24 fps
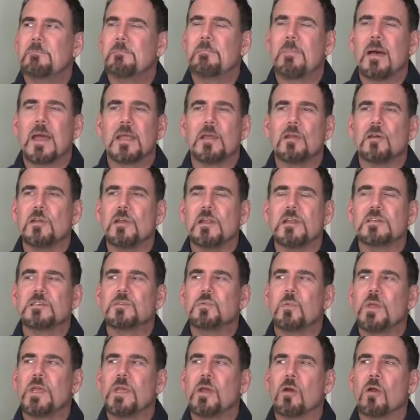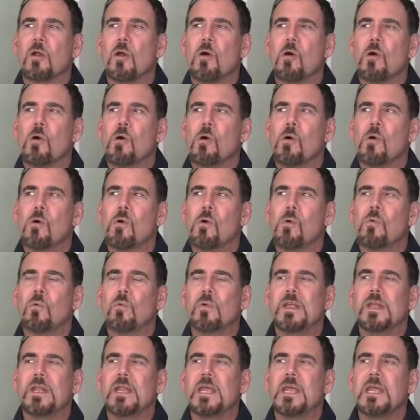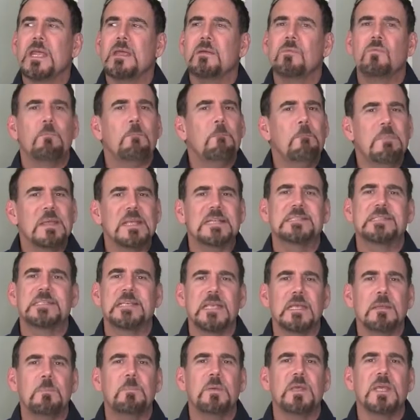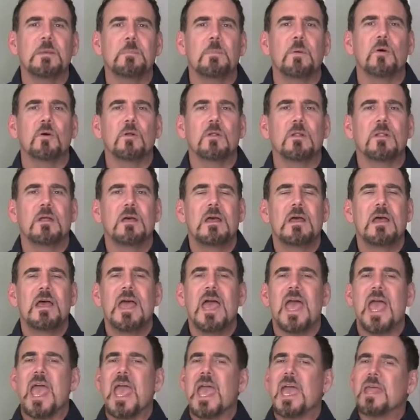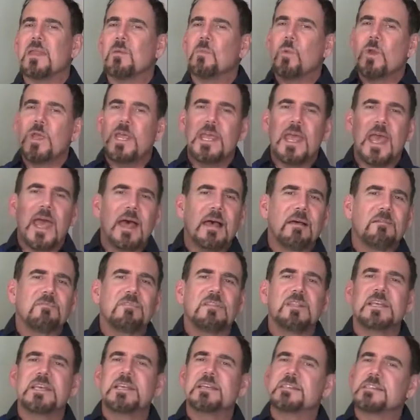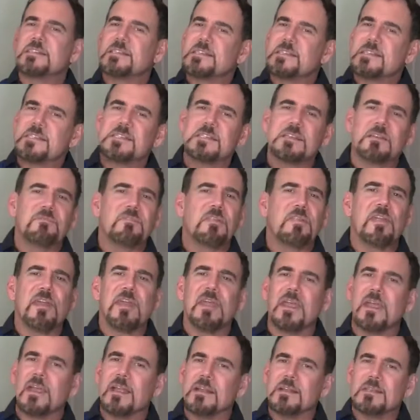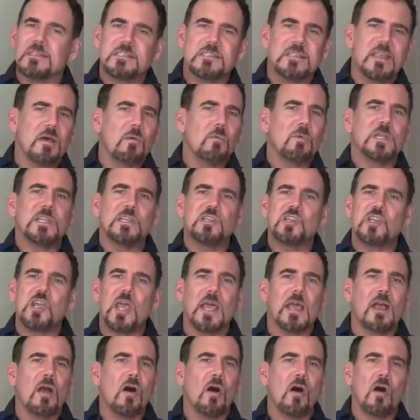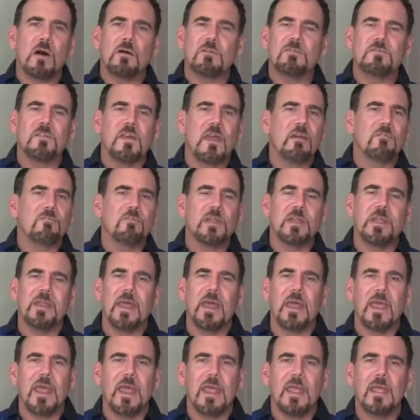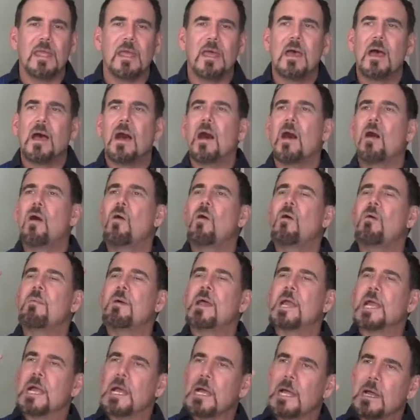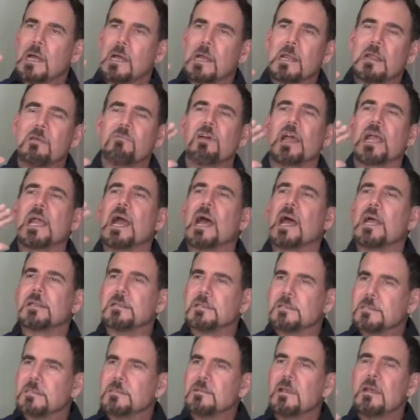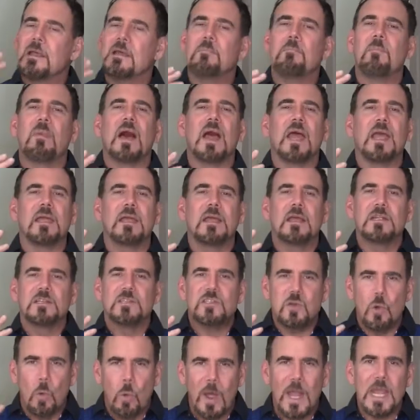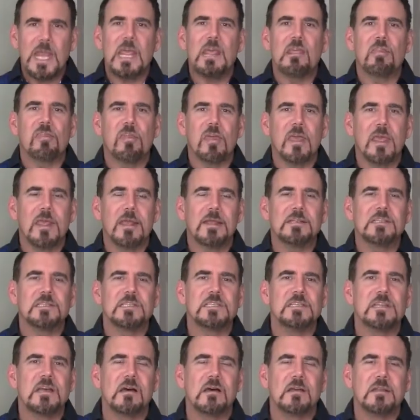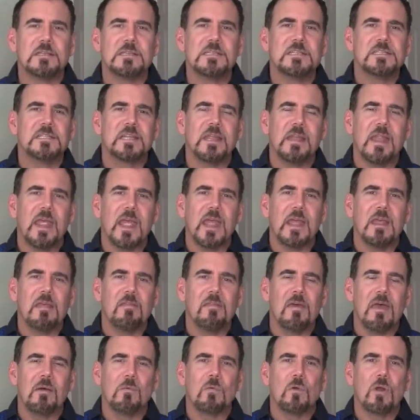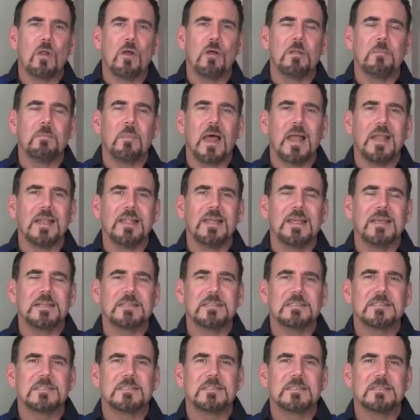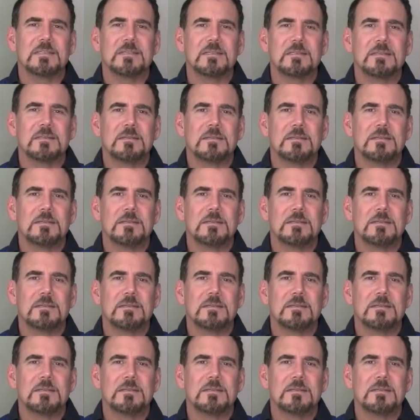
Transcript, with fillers: my goodness, we are all really busy people, and we have lists of things that we check off every day. Oh my God, have I gotten my 20 things done today that were on my list?